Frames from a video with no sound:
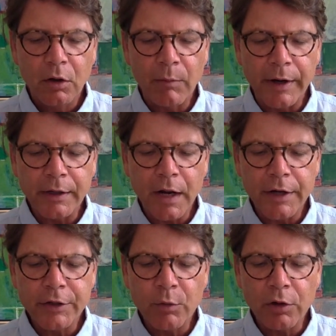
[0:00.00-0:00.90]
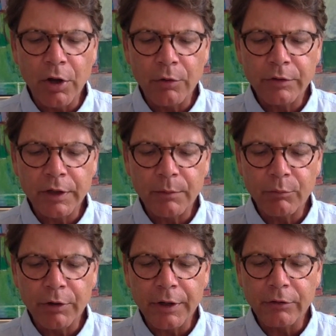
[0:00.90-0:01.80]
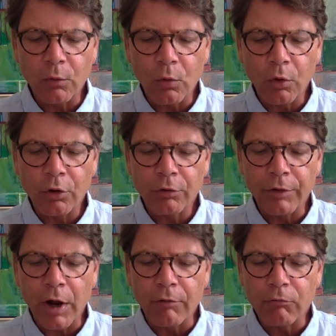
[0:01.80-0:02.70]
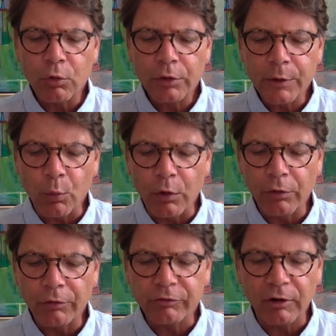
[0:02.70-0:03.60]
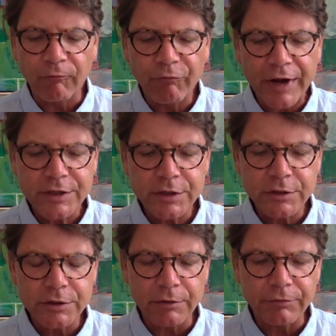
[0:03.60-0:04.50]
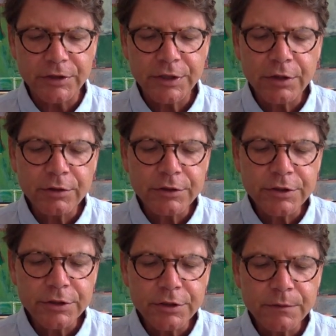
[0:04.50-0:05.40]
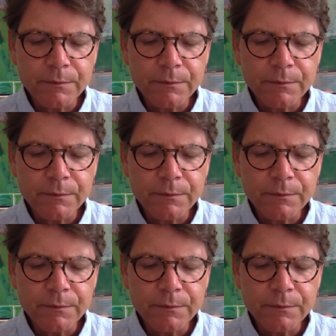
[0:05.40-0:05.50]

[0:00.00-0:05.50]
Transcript: Almighty God, you alone can bring into order the unruly wills and affections of sinners.